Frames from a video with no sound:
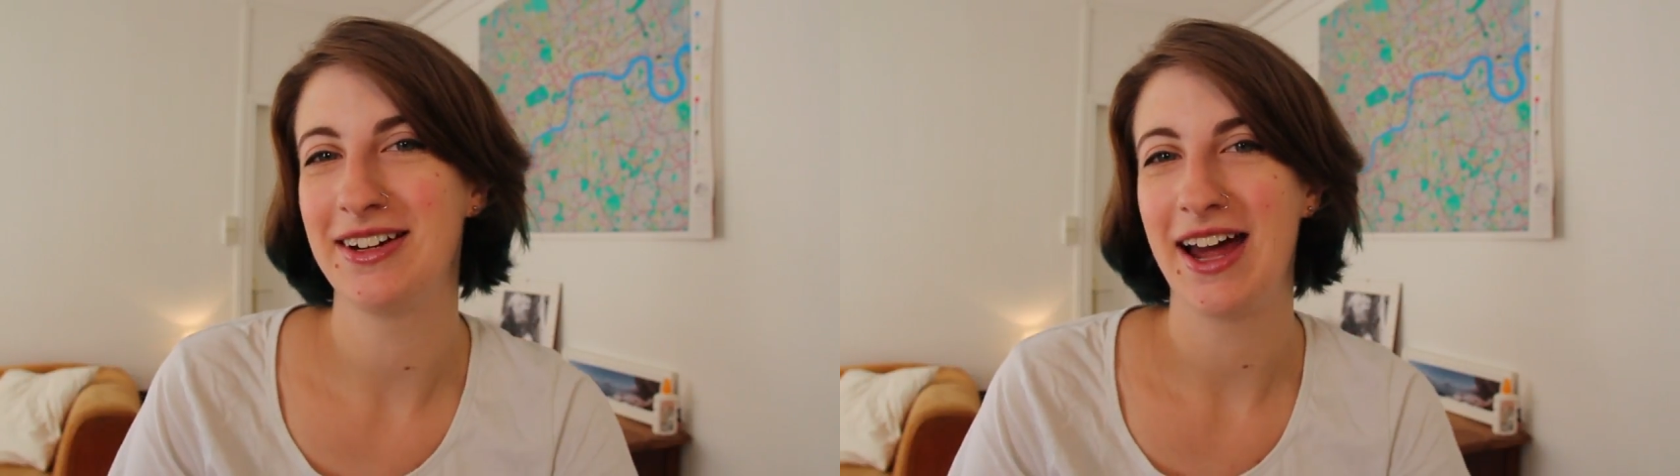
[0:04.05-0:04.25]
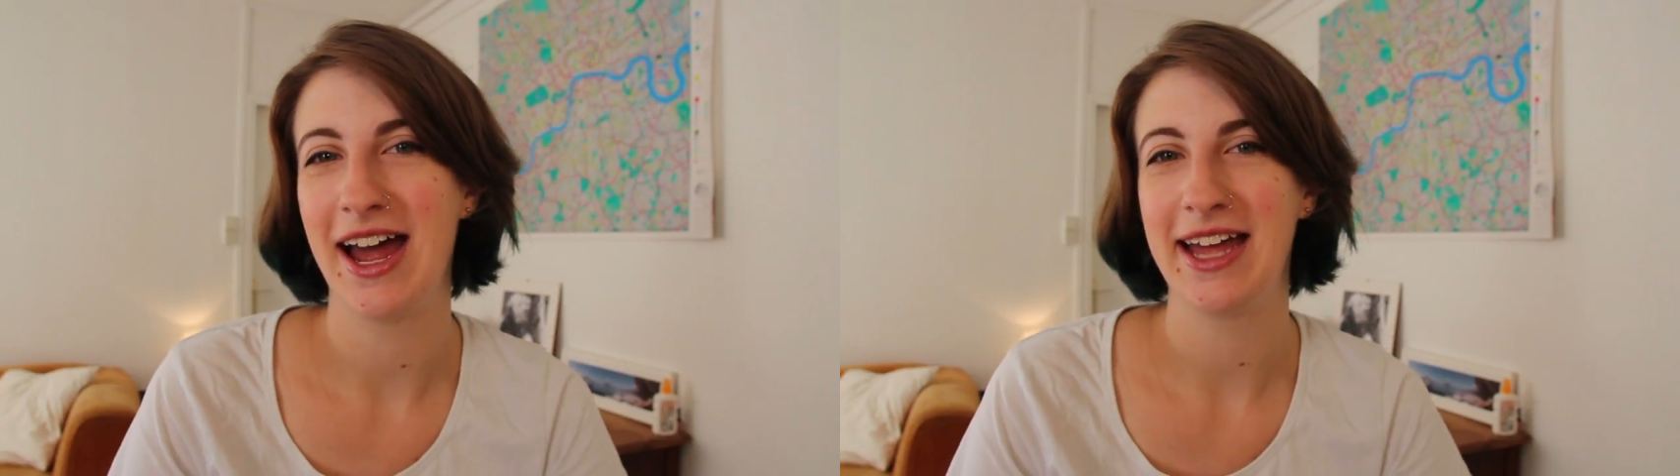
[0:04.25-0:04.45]

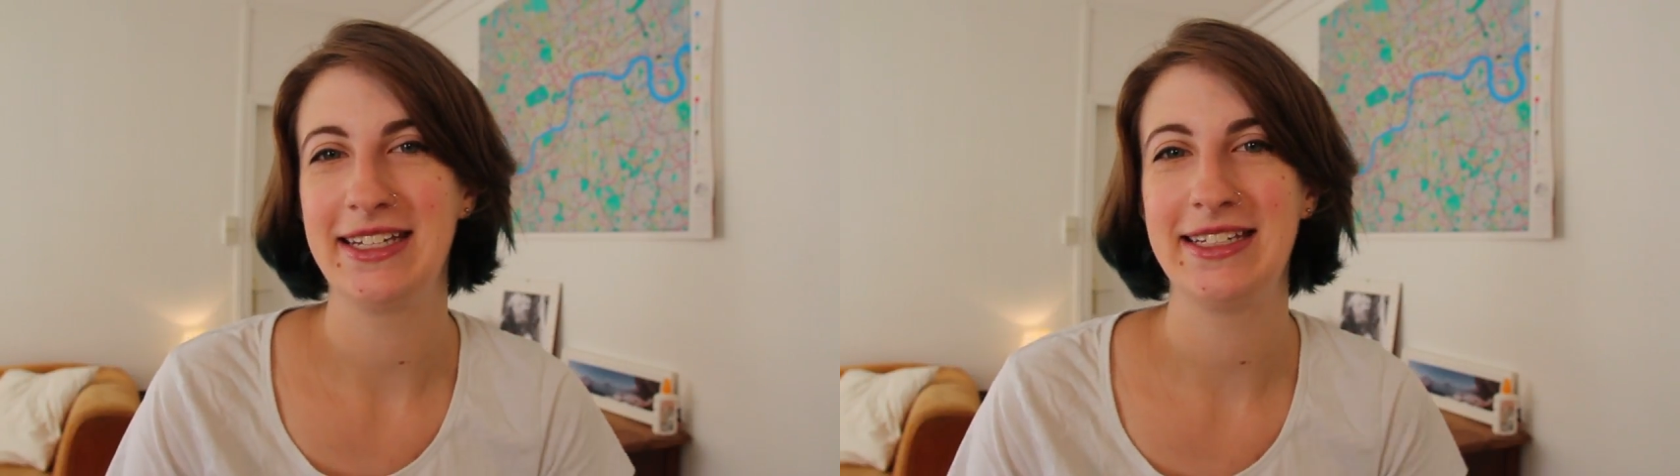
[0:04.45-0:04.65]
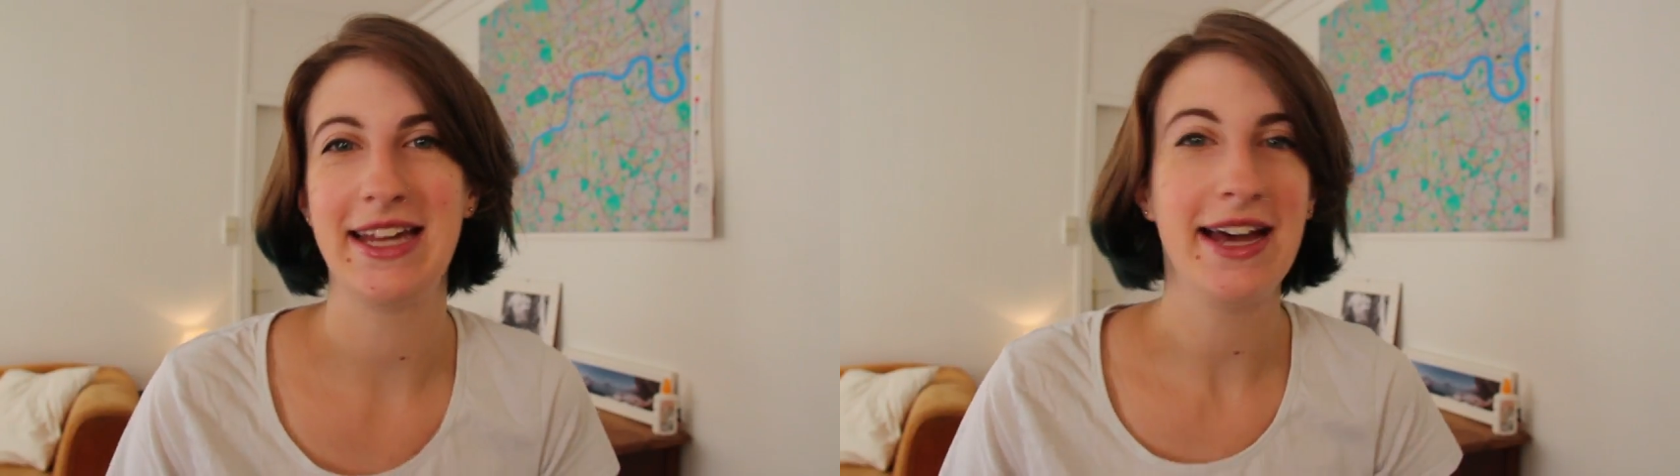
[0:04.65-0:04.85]
and I
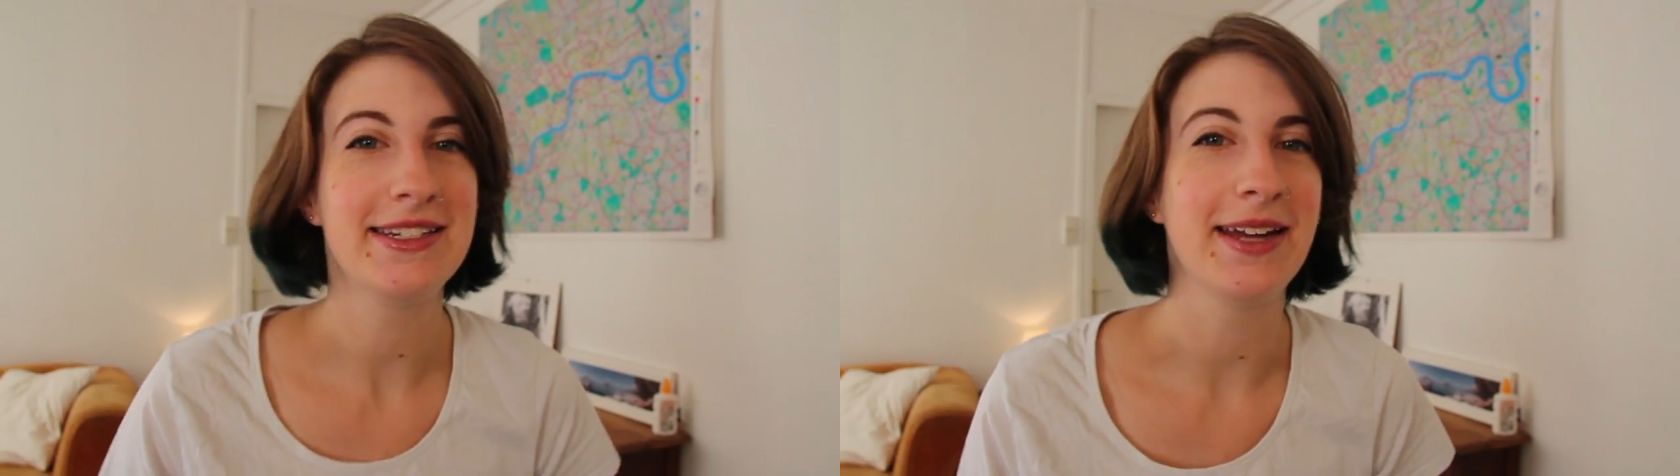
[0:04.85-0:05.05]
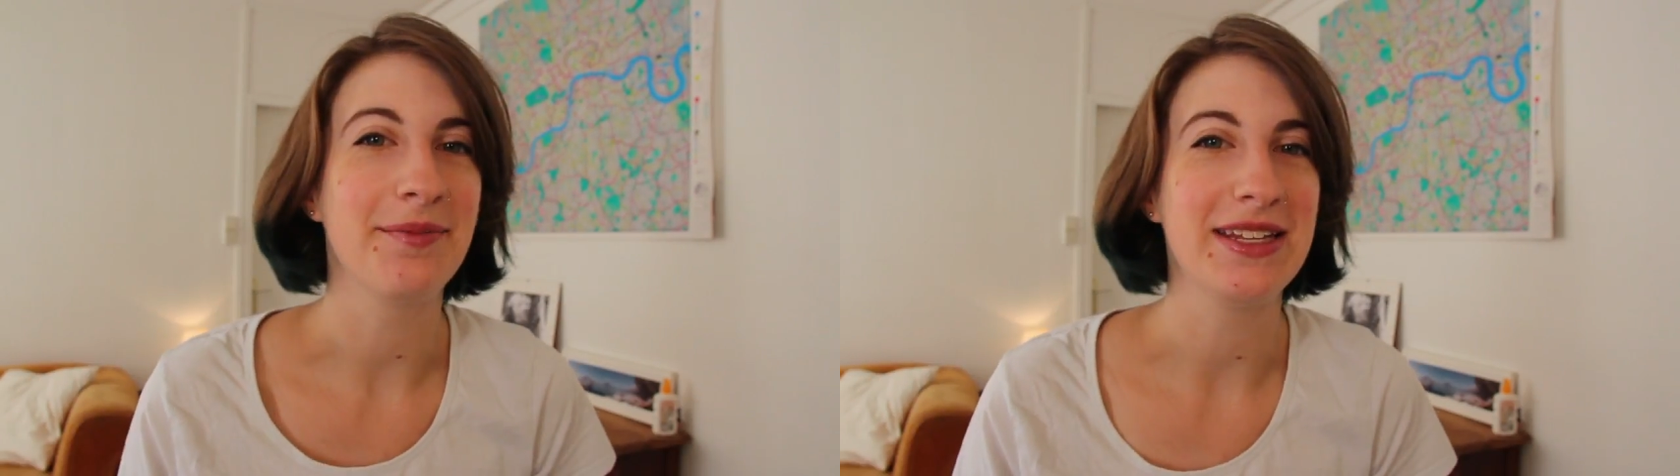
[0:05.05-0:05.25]

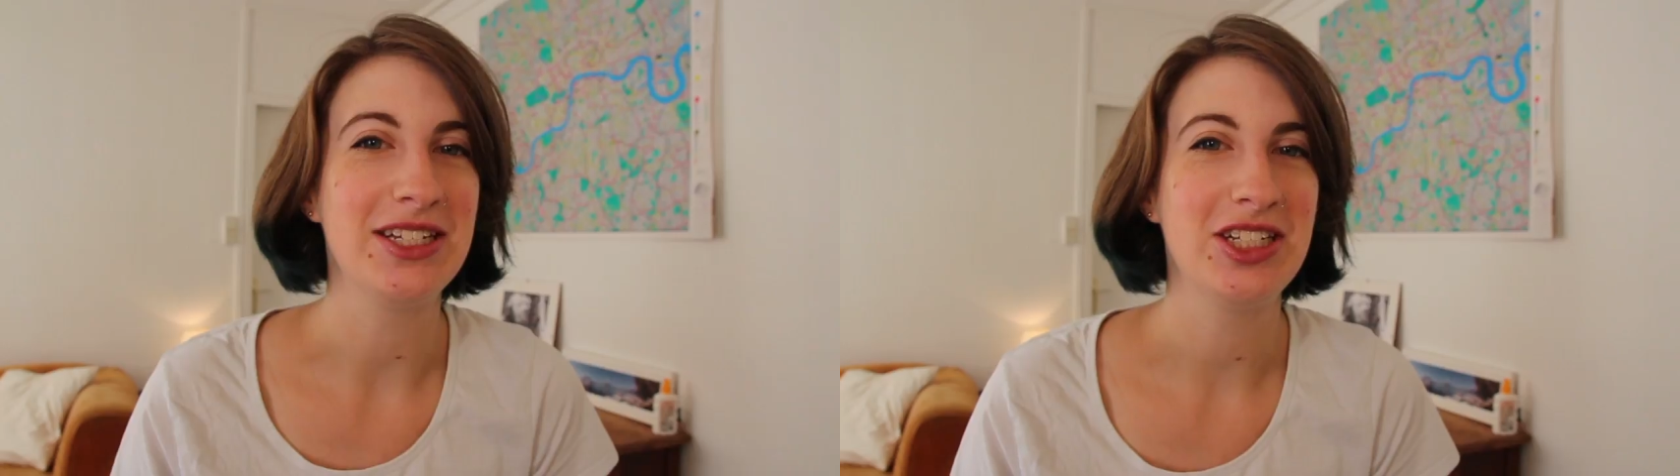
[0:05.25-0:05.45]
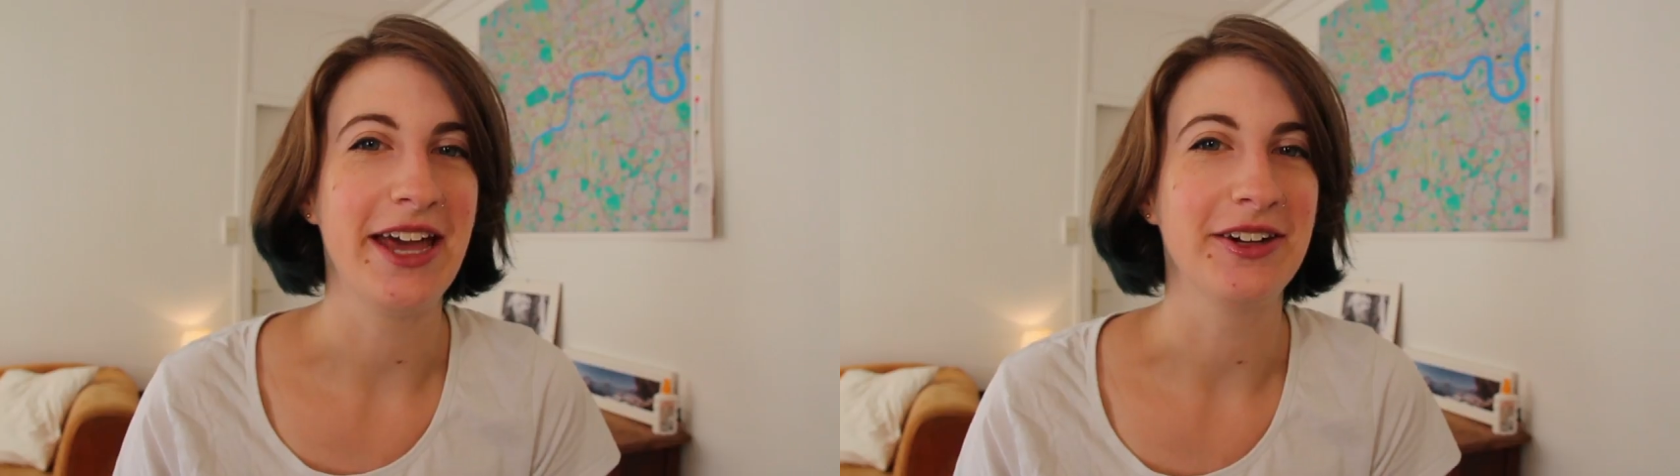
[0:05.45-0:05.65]
started up
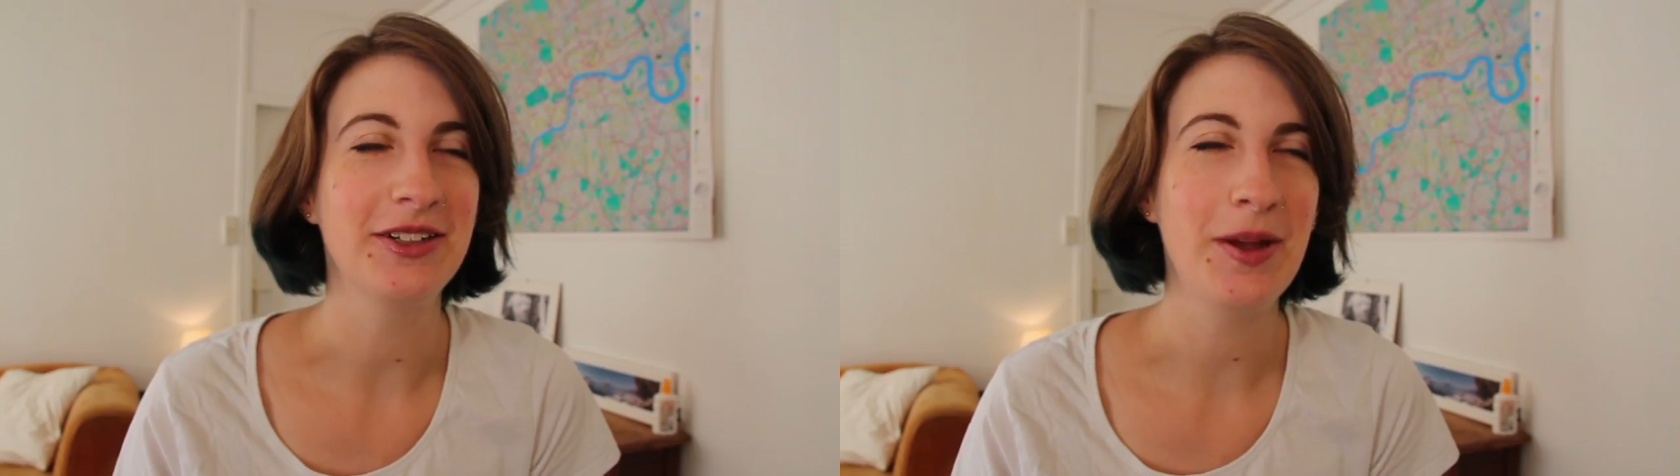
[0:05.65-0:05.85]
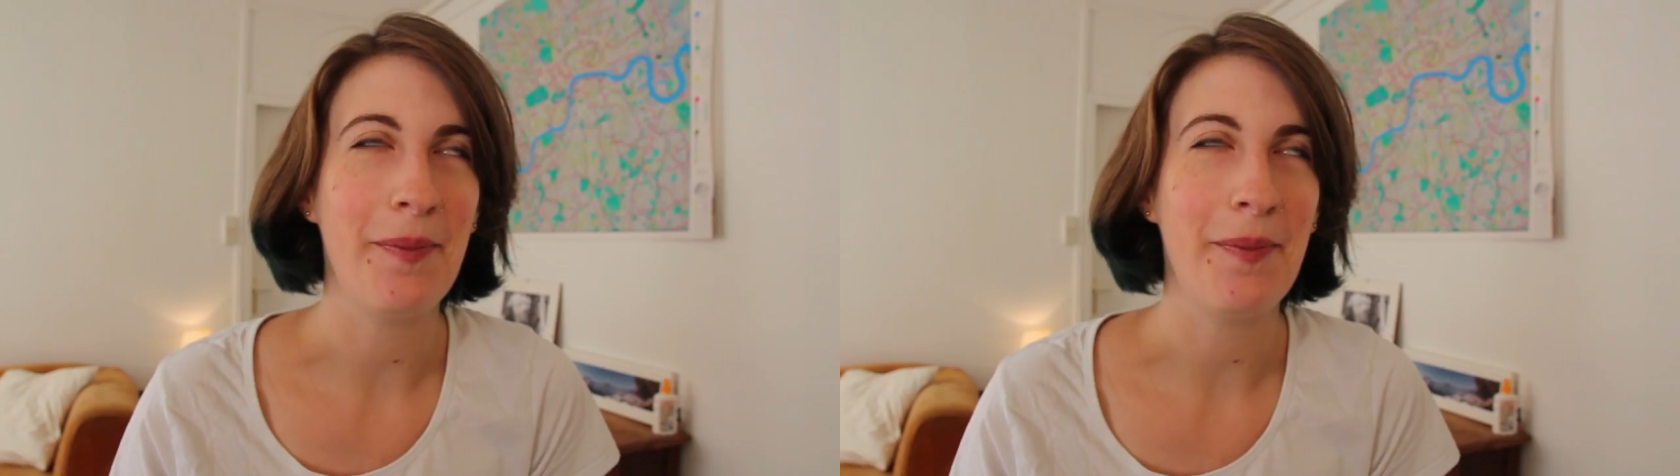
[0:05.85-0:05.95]
this channel,